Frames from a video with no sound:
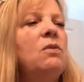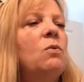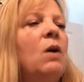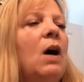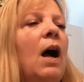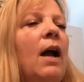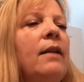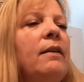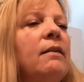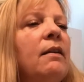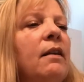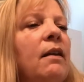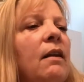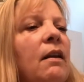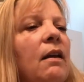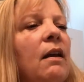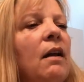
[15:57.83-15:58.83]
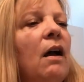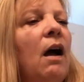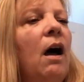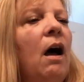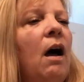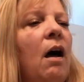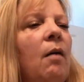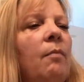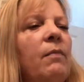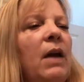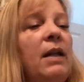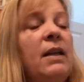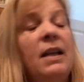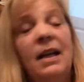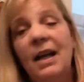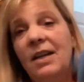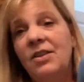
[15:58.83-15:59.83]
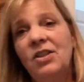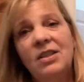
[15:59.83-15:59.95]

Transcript: you want. Um, and then I